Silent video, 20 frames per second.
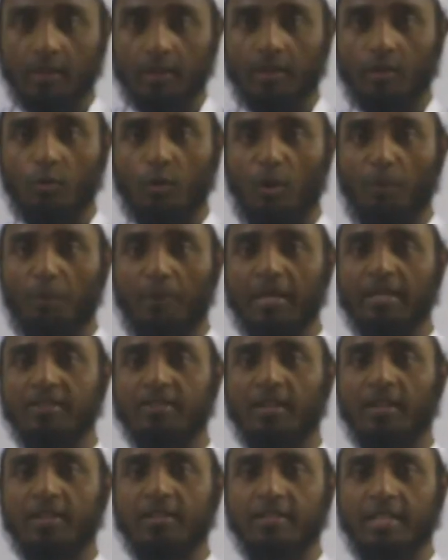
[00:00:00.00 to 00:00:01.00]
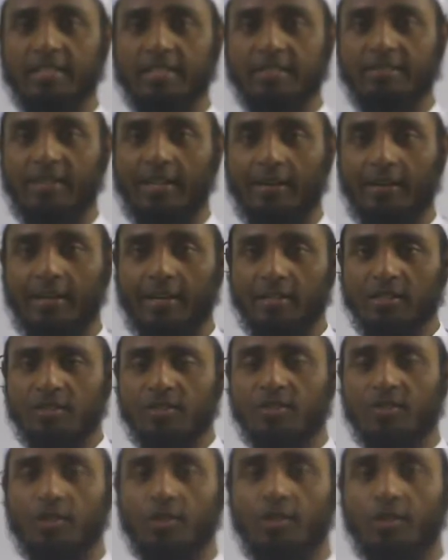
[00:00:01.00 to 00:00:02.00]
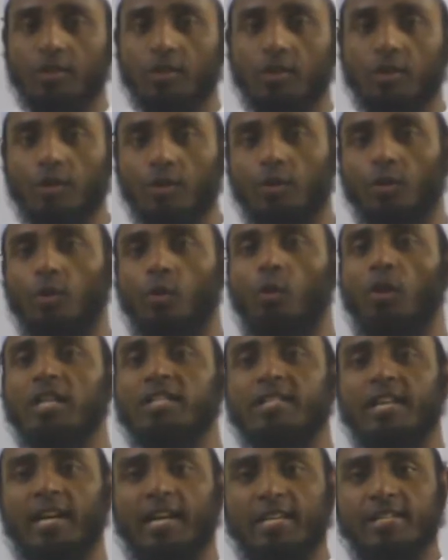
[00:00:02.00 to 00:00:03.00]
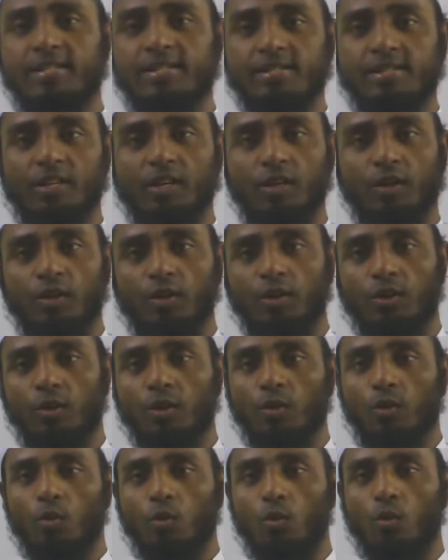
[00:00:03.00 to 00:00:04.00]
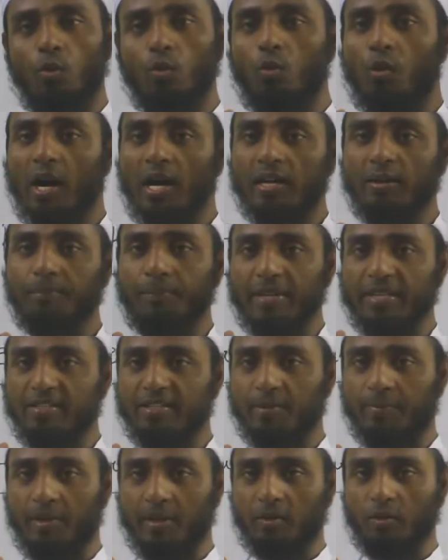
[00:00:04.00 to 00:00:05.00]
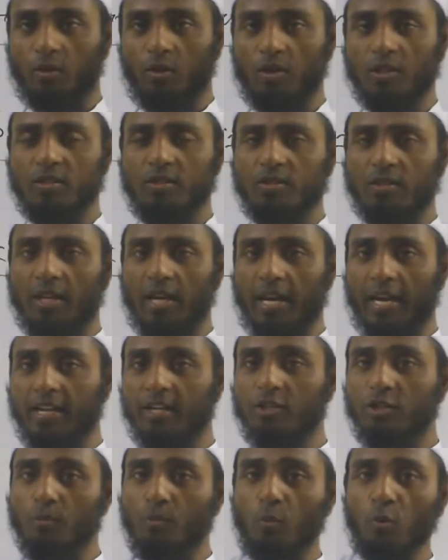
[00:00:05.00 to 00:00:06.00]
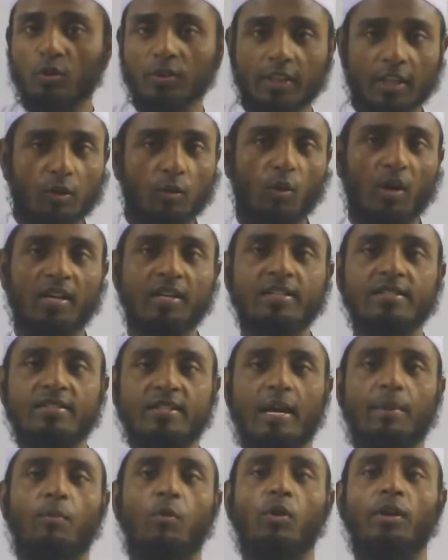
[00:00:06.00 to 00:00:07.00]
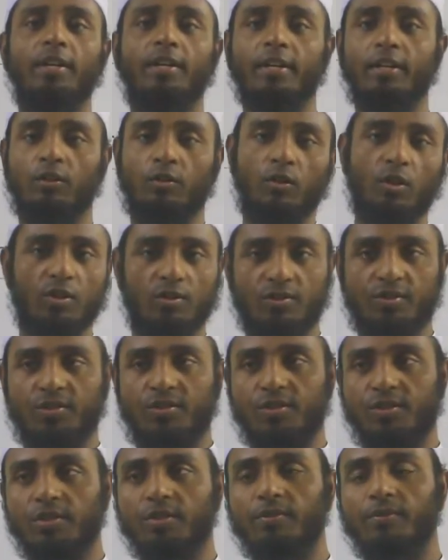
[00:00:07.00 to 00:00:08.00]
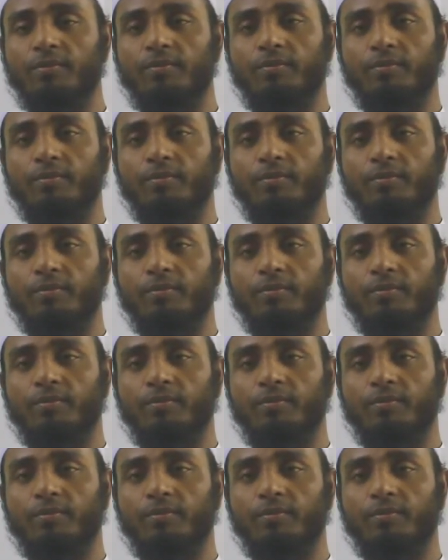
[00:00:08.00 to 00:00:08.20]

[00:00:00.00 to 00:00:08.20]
Complex sentence is a sentence which has one principal clause and more than one subordinate clause.